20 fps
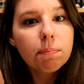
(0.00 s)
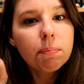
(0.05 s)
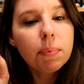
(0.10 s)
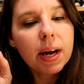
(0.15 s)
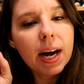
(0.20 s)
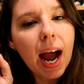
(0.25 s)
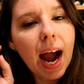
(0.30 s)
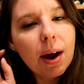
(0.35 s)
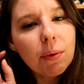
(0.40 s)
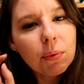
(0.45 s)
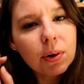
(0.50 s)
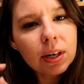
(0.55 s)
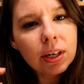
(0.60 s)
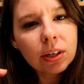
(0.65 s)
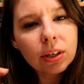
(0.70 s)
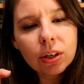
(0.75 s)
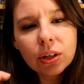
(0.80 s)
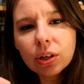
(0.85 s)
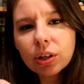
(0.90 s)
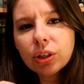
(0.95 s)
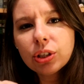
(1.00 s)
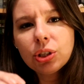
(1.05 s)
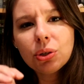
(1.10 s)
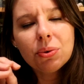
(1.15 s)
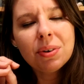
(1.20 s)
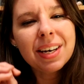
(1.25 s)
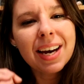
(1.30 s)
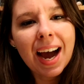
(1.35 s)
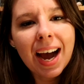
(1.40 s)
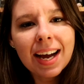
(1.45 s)
but I want to encourage
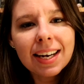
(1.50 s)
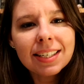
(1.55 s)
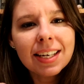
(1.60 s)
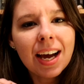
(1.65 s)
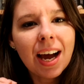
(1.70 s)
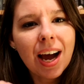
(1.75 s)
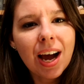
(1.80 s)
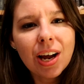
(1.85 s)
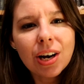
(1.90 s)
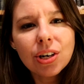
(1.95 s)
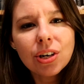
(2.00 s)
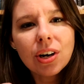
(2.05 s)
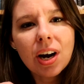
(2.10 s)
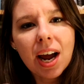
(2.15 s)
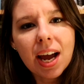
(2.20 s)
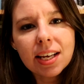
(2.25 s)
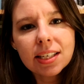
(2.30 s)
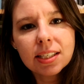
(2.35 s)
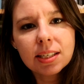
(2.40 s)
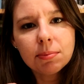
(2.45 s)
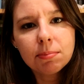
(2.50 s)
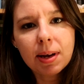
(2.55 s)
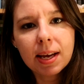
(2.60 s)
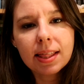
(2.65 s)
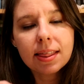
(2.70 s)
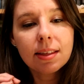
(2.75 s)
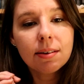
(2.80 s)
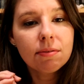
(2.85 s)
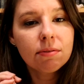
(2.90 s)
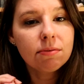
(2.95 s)
you not to
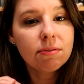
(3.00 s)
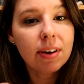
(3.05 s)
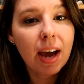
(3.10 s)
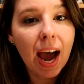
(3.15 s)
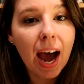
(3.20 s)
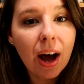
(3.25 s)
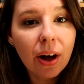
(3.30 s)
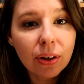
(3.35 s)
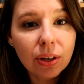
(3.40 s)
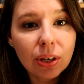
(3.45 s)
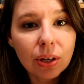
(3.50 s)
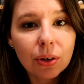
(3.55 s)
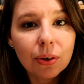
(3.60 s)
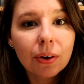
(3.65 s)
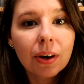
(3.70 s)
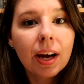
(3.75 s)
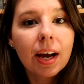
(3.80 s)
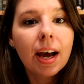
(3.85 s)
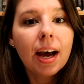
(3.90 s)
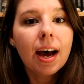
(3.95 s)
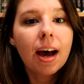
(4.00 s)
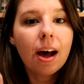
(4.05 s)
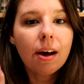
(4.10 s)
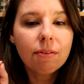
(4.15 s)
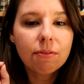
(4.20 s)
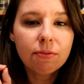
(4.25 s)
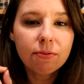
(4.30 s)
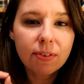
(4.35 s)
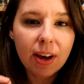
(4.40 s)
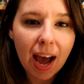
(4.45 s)
underestimate the value
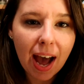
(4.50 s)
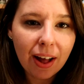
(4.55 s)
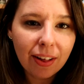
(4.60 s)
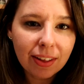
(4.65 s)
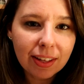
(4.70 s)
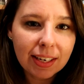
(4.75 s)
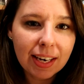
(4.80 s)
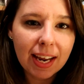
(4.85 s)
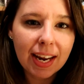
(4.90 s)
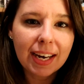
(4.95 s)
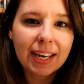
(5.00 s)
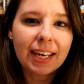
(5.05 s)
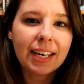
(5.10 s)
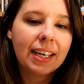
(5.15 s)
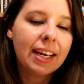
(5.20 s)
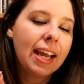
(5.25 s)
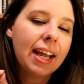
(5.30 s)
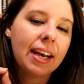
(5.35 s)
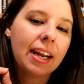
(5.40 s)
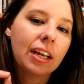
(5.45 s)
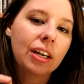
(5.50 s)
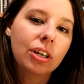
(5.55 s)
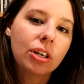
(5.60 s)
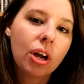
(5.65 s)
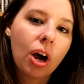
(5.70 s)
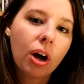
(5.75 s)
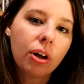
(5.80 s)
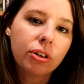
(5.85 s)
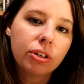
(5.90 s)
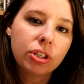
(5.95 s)
of validating and
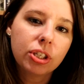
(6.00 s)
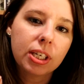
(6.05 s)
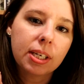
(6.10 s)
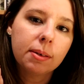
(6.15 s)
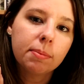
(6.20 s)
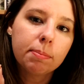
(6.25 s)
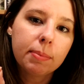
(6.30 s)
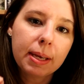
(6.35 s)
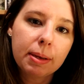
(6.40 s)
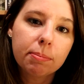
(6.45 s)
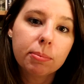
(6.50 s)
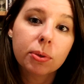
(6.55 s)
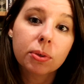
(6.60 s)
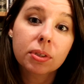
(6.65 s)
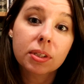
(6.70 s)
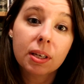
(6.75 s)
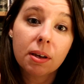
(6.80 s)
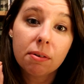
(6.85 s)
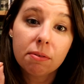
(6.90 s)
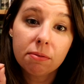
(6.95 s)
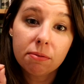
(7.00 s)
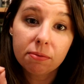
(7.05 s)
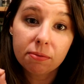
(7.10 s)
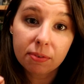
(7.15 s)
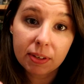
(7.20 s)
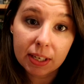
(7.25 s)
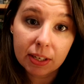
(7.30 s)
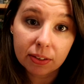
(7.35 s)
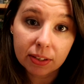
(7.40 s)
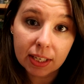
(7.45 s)
acknowledging people's
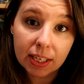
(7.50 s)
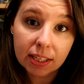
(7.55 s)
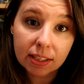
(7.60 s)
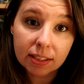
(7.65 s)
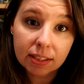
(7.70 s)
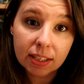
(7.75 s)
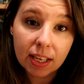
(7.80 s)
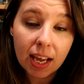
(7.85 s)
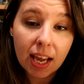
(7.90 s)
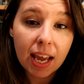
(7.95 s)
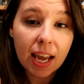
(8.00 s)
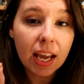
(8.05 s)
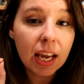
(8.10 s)
feelings.